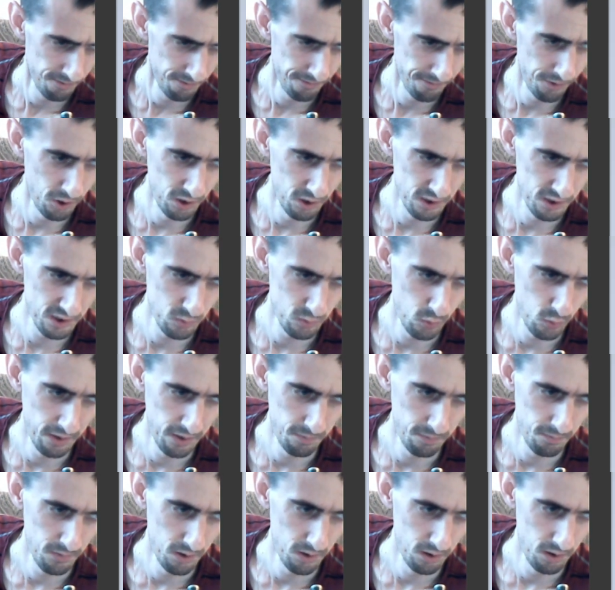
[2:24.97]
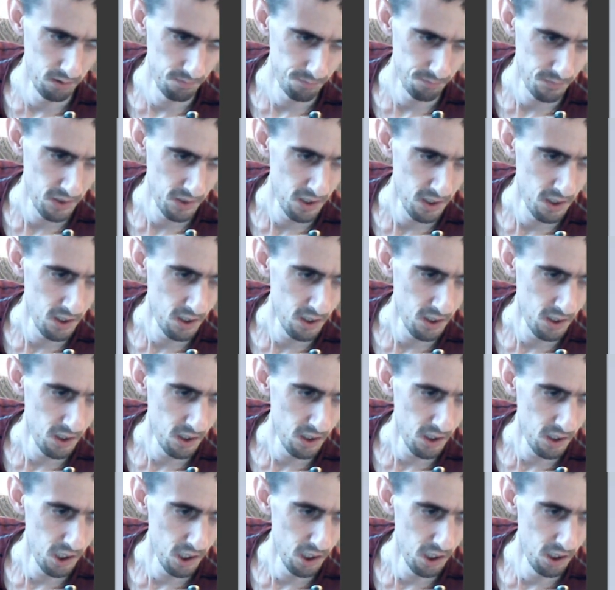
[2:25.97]
First one,
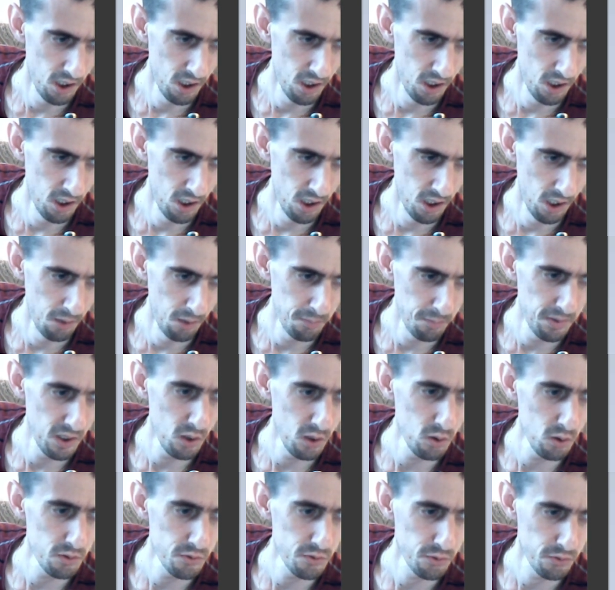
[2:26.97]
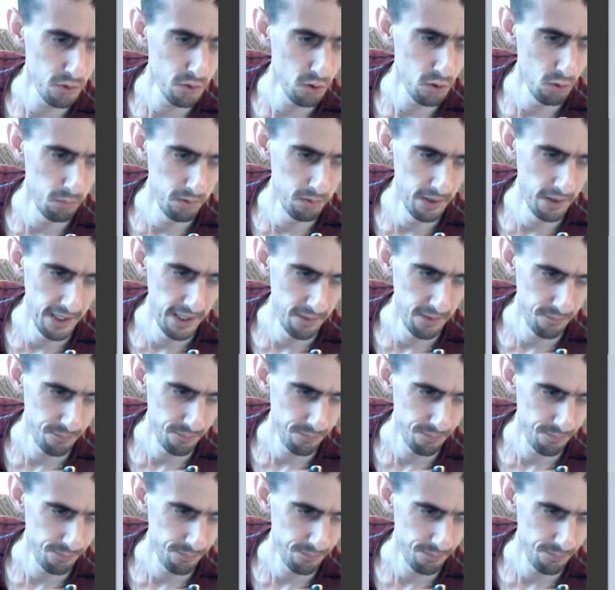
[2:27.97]
upload to Google Play.